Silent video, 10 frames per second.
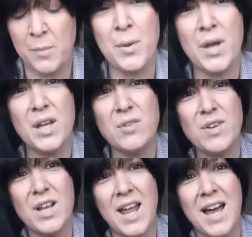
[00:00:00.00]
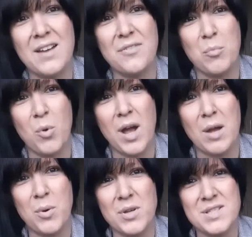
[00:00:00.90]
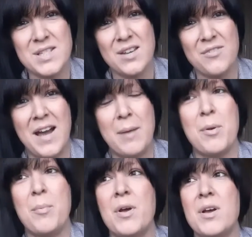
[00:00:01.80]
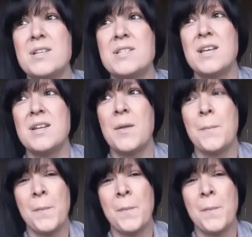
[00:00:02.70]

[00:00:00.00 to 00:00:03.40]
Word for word: but in real life I'm quite a positive, happy person